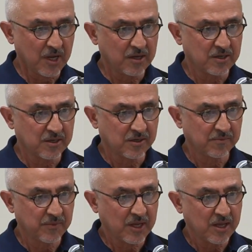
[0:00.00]
uh,
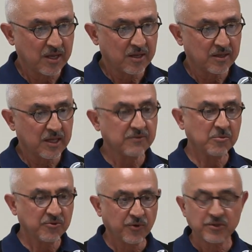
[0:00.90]
even
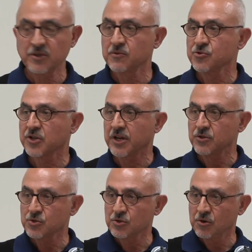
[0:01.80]
before the revolution, I
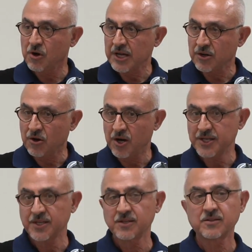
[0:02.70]
used to go and
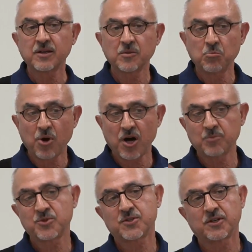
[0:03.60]
audit
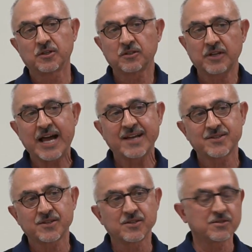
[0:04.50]
Bob's uh,
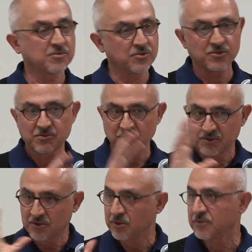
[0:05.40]
classes. It was just the
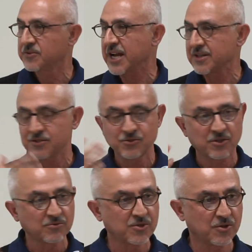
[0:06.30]
theory of
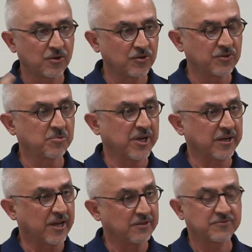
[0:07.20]
transition was all over my
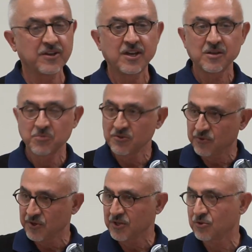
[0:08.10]
life.
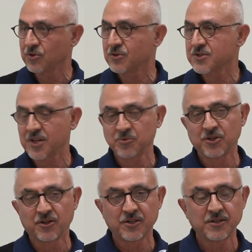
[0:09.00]
Before I took your
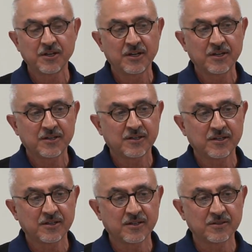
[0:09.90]
seminar,
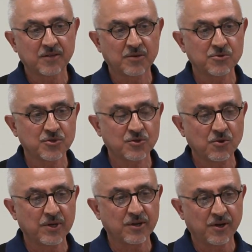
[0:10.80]
uh, I would just
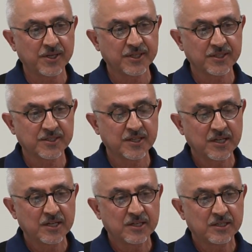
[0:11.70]
go and audit
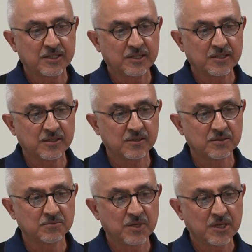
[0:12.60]
uh,